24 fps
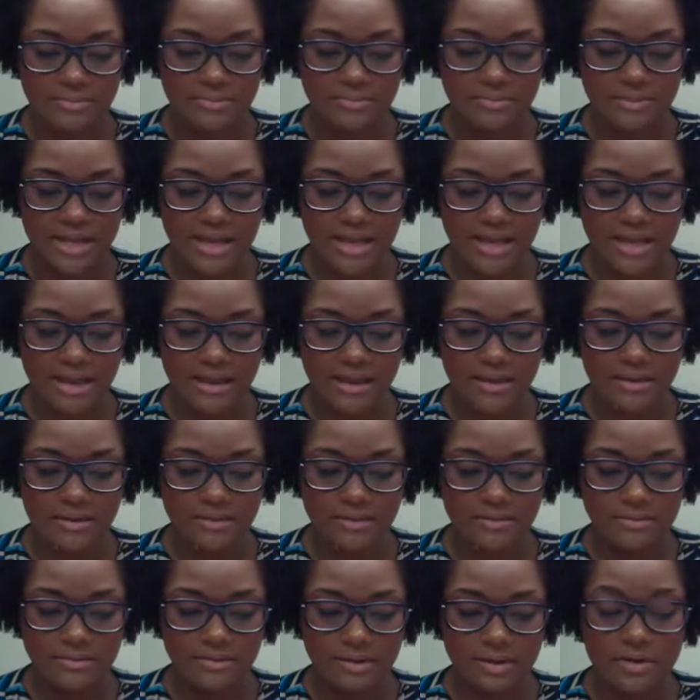they
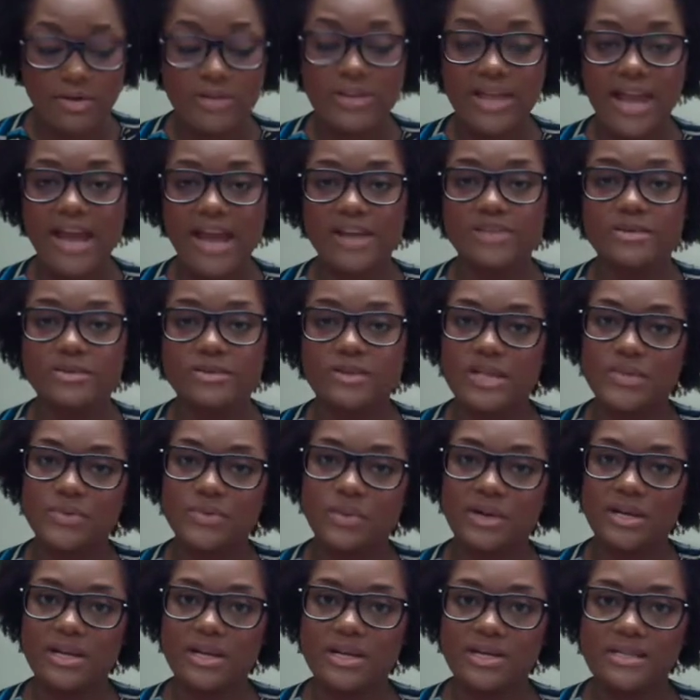are that's
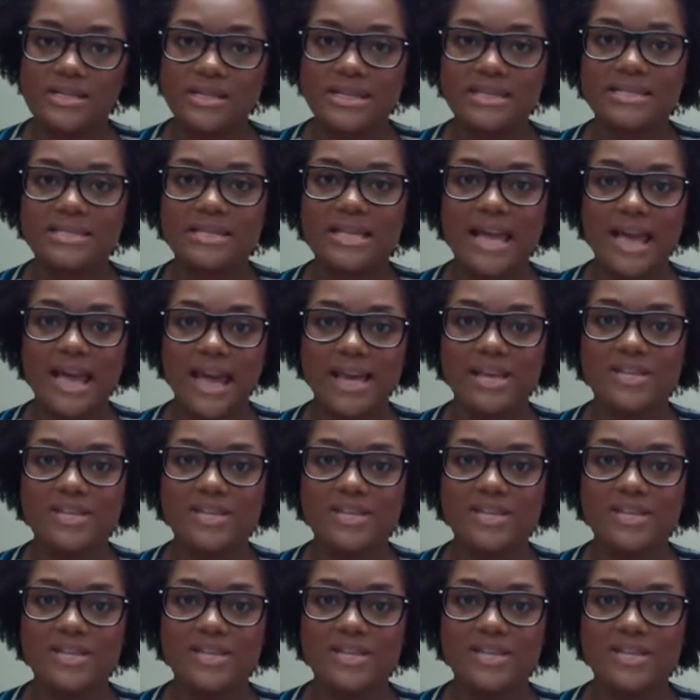what it is. It's the